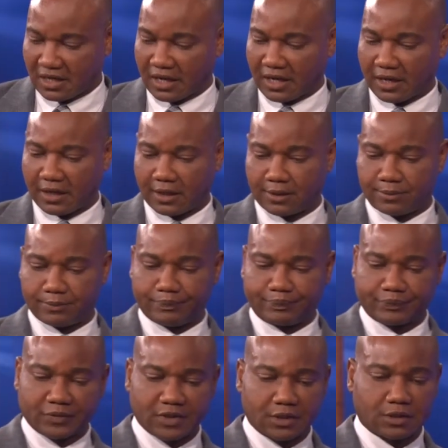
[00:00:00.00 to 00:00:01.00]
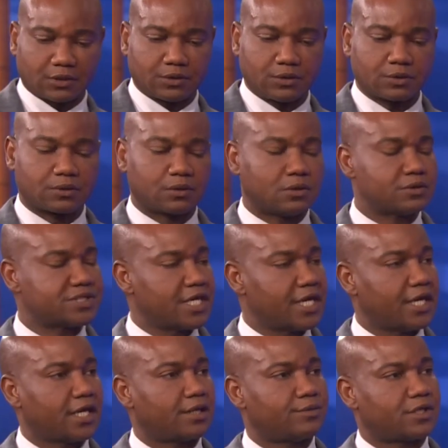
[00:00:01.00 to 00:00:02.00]
Um, you know, you could lose
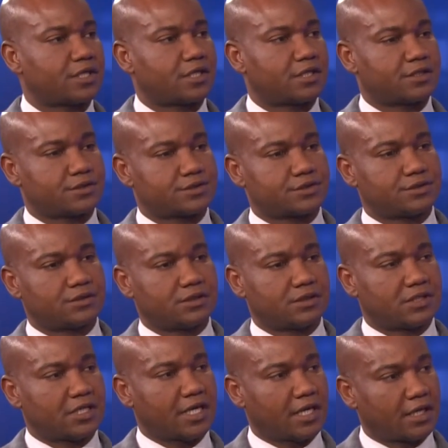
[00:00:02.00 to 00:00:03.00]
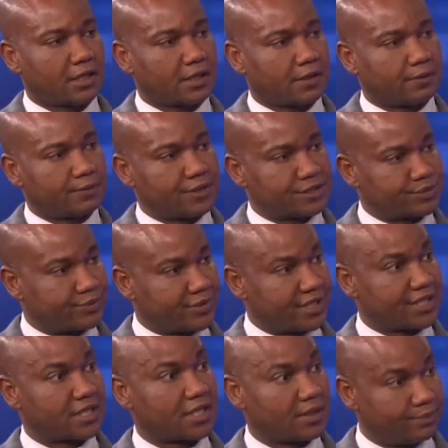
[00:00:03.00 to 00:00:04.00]
hair because the hair is
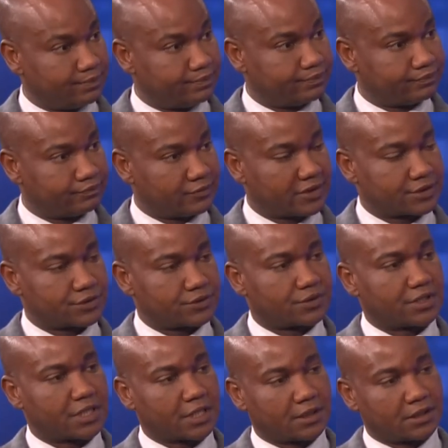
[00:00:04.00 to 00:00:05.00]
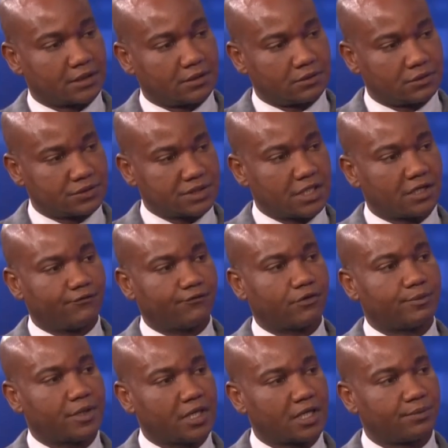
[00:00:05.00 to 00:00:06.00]
breaking up, because you can loose hair
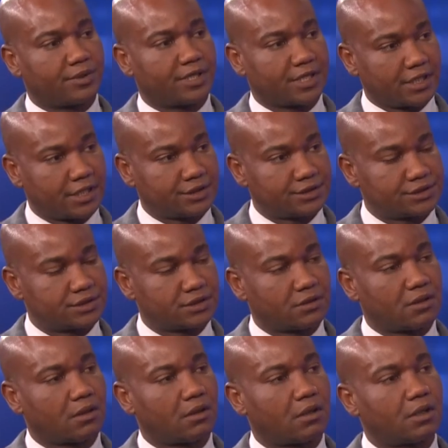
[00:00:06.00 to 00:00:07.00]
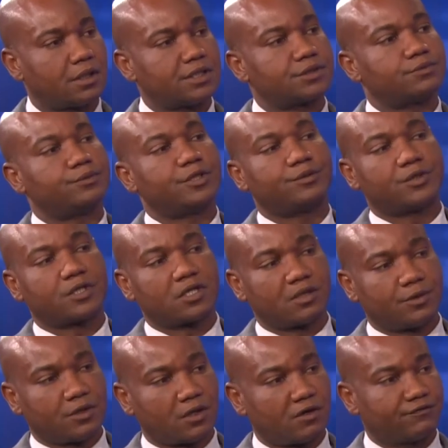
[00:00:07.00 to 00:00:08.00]
from hair breakage, or it may be
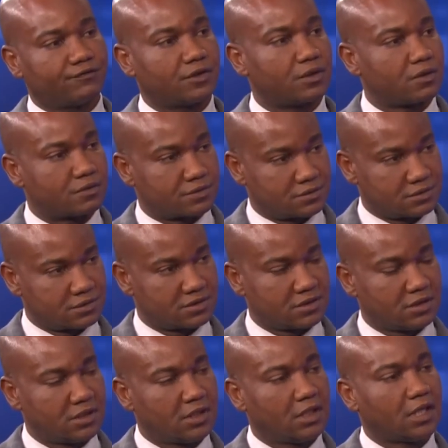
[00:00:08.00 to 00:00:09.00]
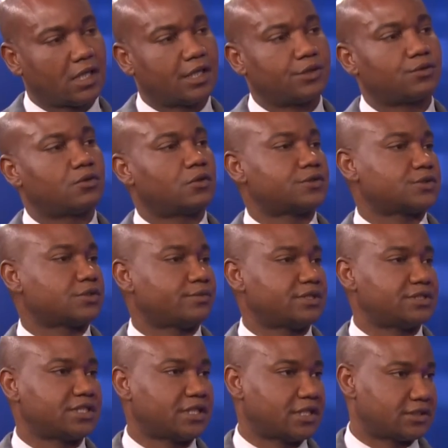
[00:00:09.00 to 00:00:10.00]
coming off the roots. Mm. And it could also be
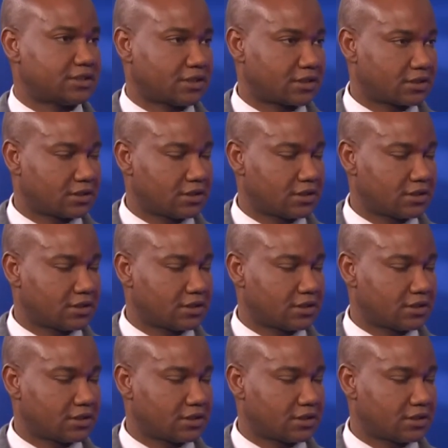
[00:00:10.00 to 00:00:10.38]
genetic.